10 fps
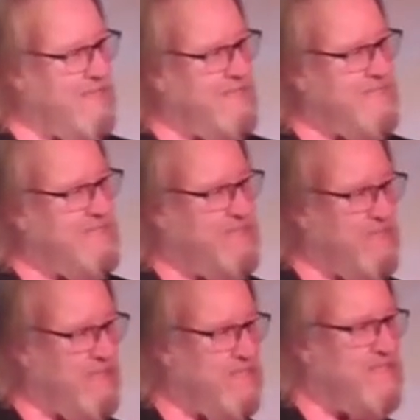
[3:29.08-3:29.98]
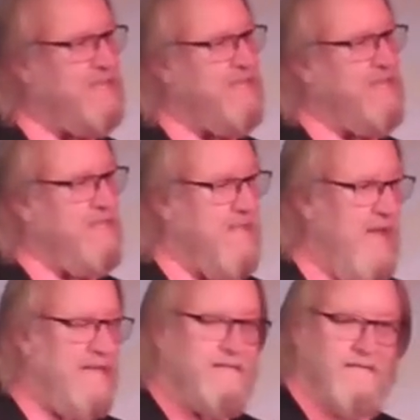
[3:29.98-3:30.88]
is just
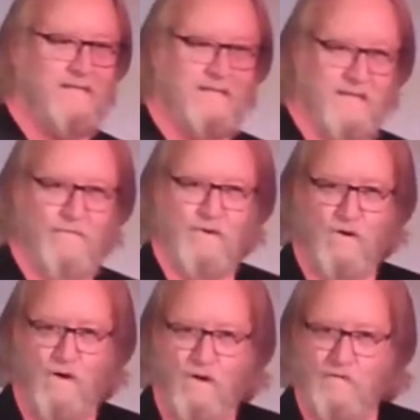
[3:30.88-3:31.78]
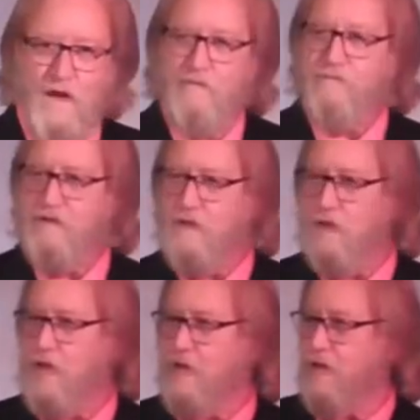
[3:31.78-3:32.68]
that difficult. I
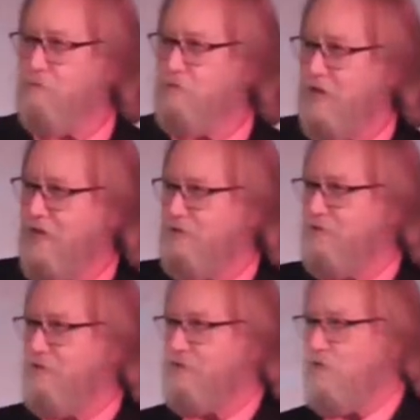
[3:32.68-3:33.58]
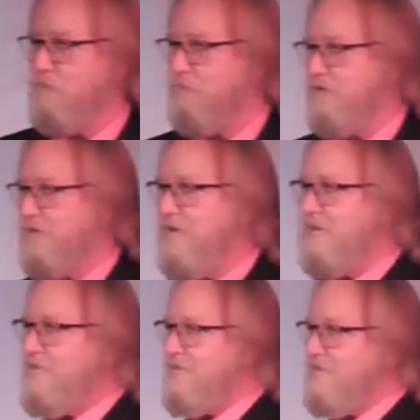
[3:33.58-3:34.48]
feel like I'm changing something
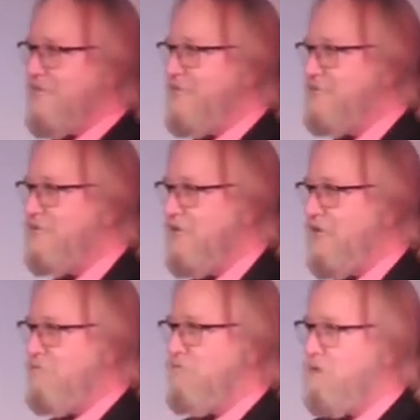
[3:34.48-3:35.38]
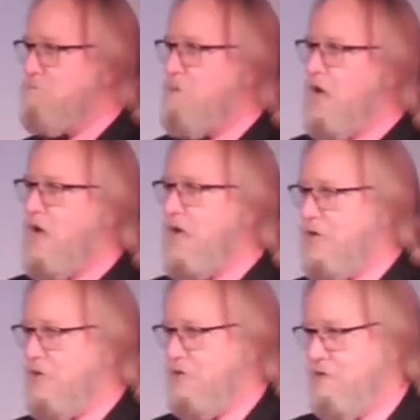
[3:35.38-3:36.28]
that isn't even
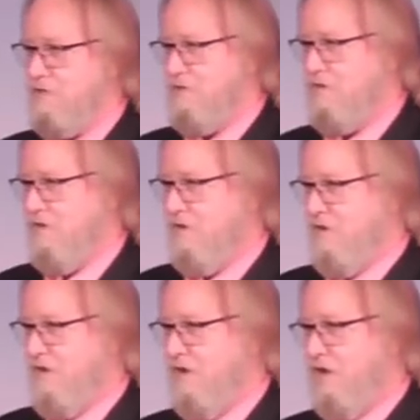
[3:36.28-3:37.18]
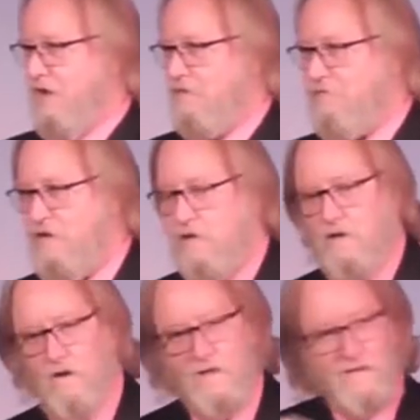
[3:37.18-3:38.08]
mine. I feel,
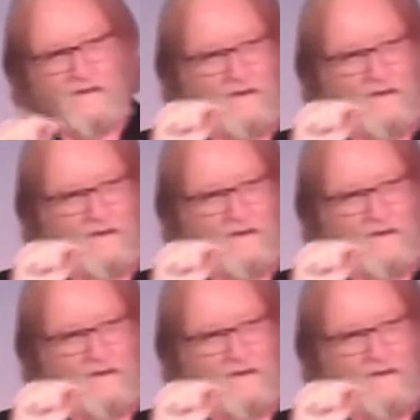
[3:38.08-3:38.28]
you know, it's